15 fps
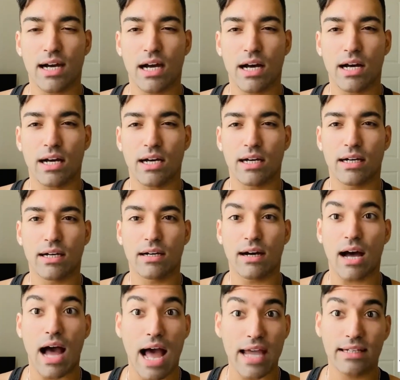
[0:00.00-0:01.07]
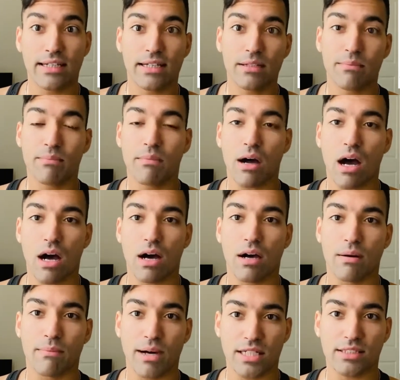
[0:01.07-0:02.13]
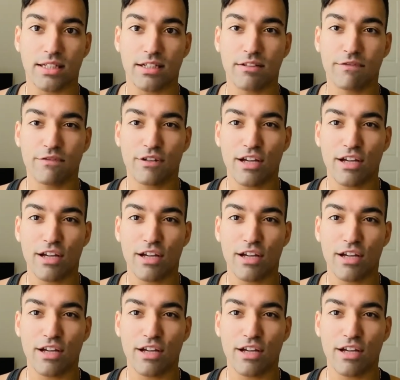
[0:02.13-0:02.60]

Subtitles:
I did myself.